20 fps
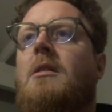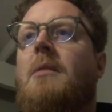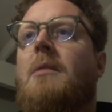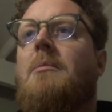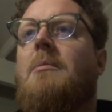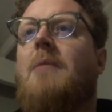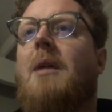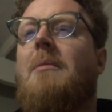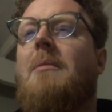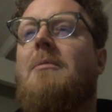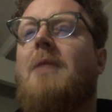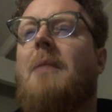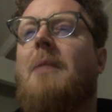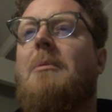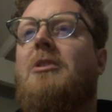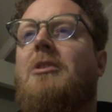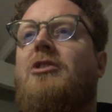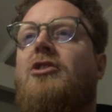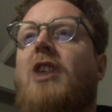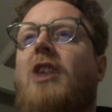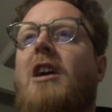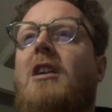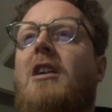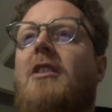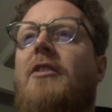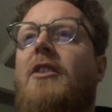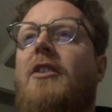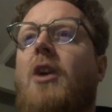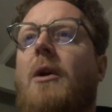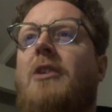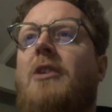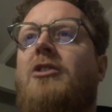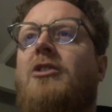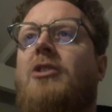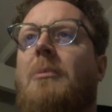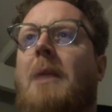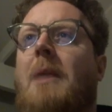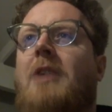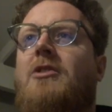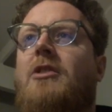I'm a sucker for going
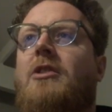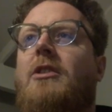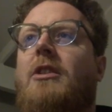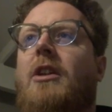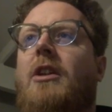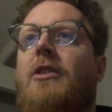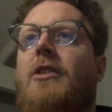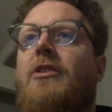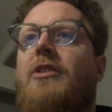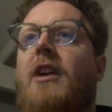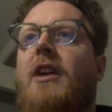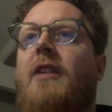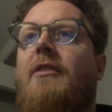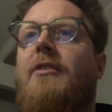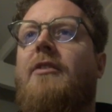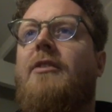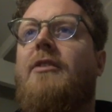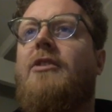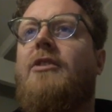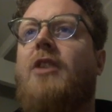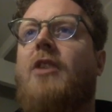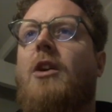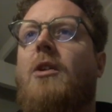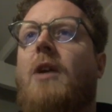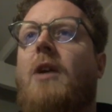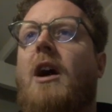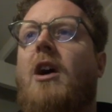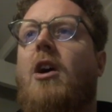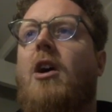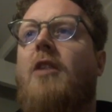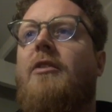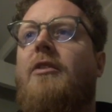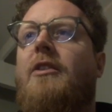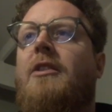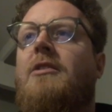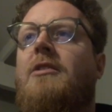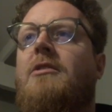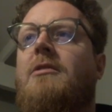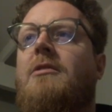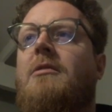symmetrical on stuff, so I
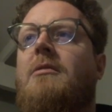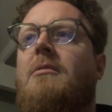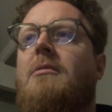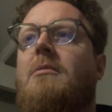often